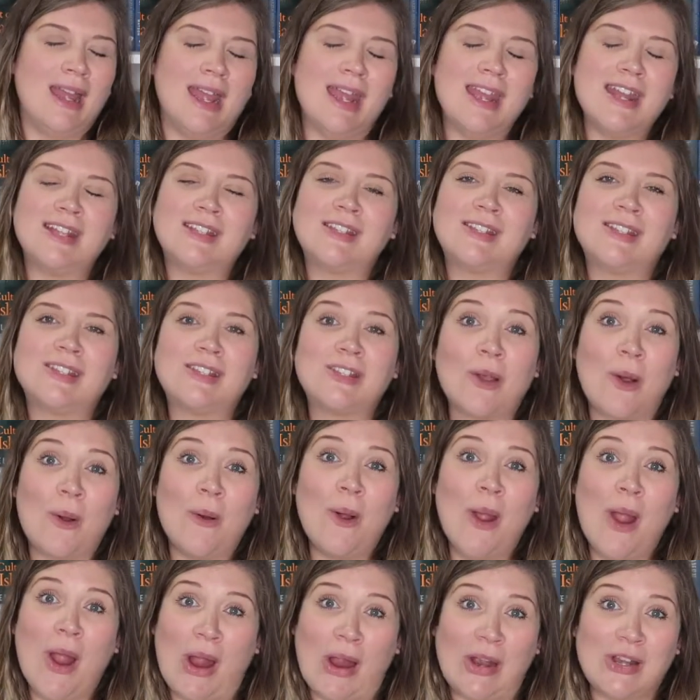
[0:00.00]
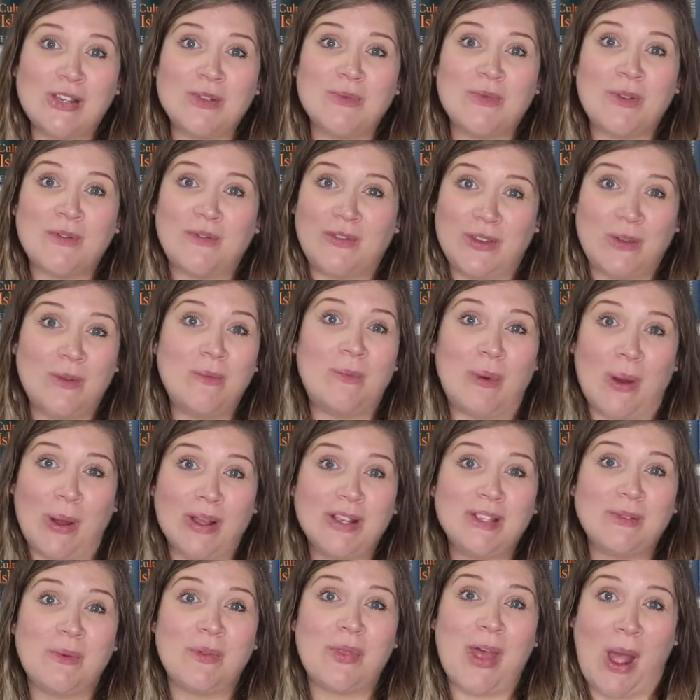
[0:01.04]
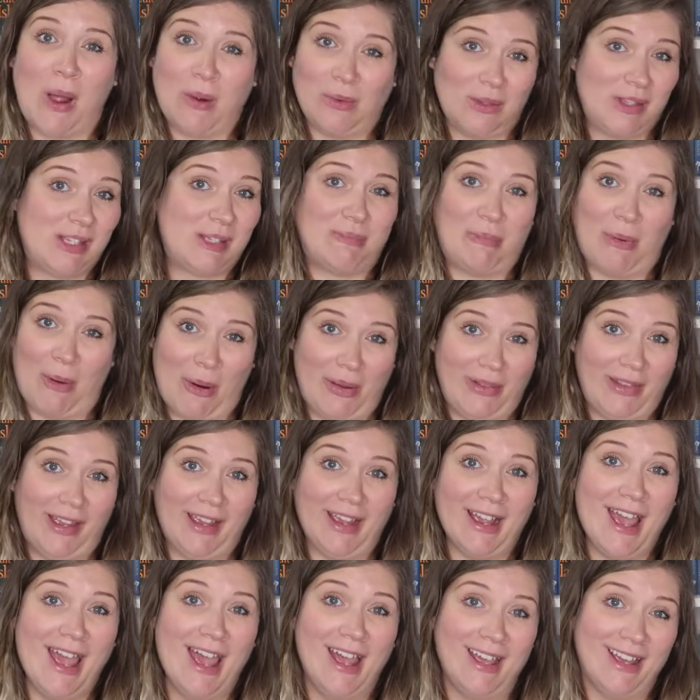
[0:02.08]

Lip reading: It's so hard to review books without spoiling.